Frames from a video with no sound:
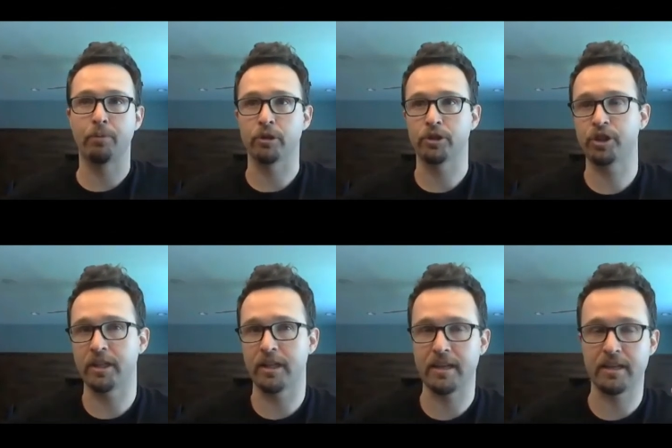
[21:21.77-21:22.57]

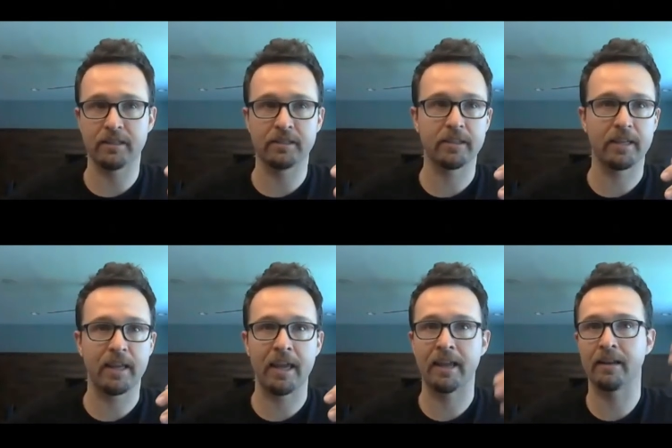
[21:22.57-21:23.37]
porcinis
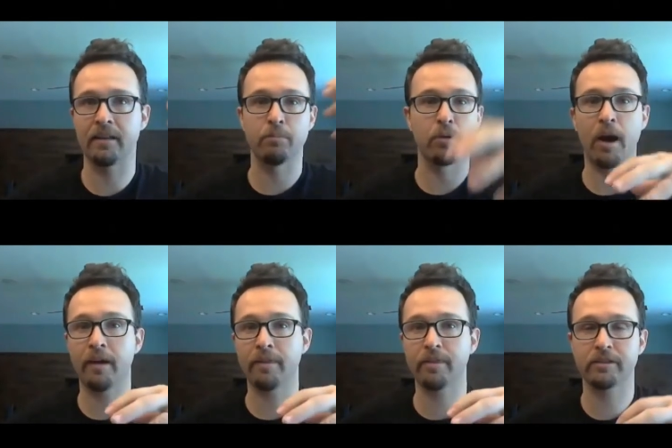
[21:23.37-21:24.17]
in the broth,